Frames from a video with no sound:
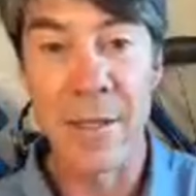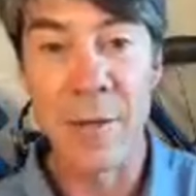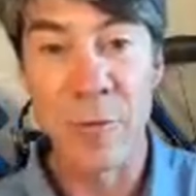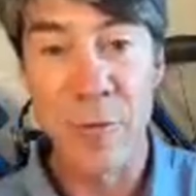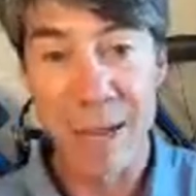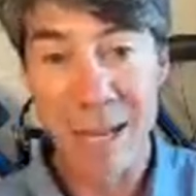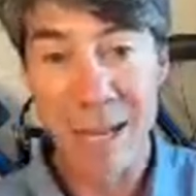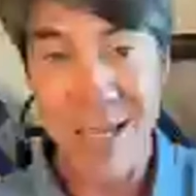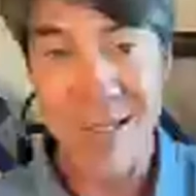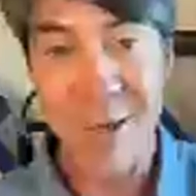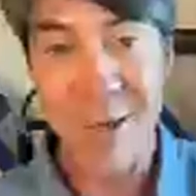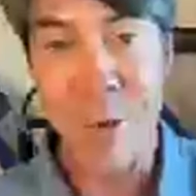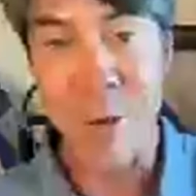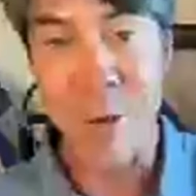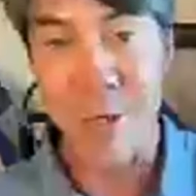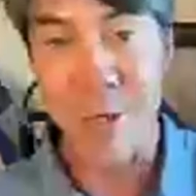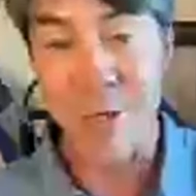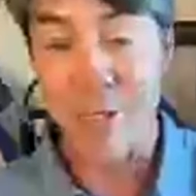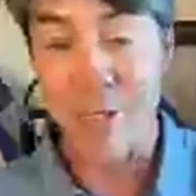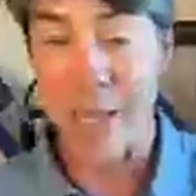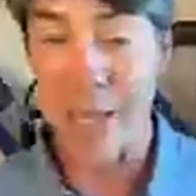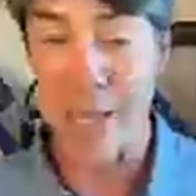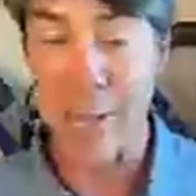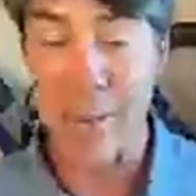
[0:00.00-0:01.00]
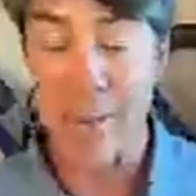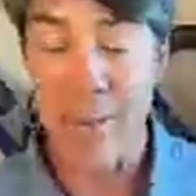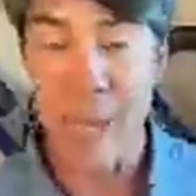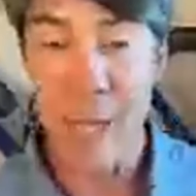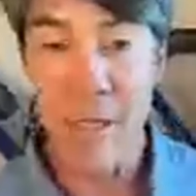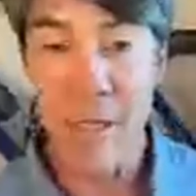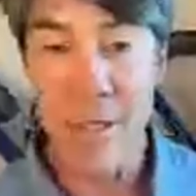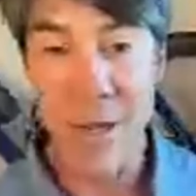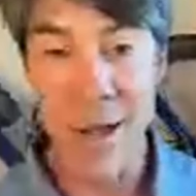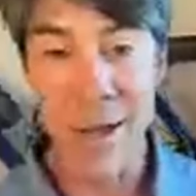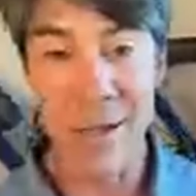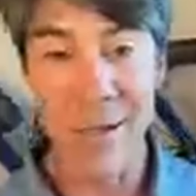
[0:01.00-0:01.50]
race course like
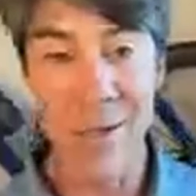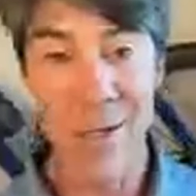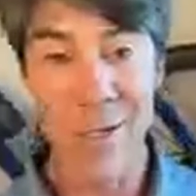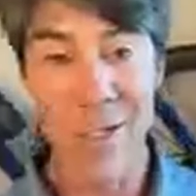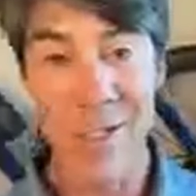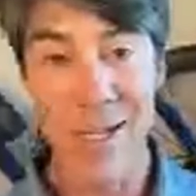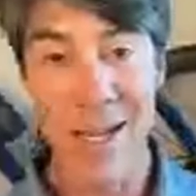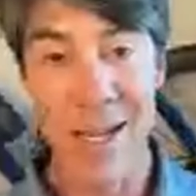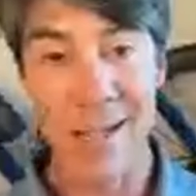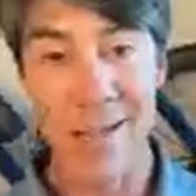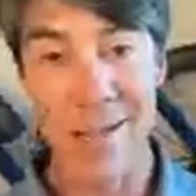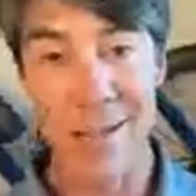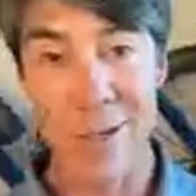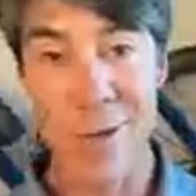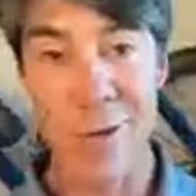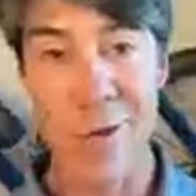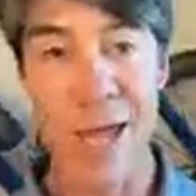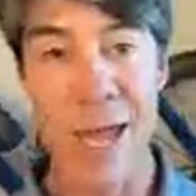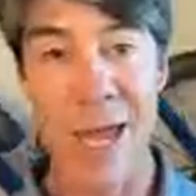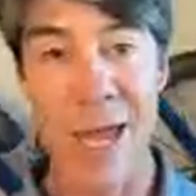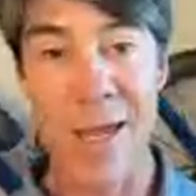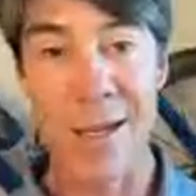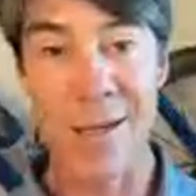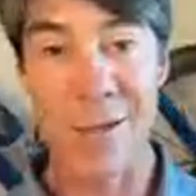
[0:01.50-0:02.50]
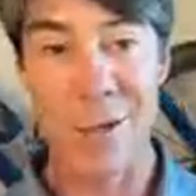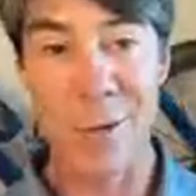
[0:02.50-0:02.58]
to understand that you can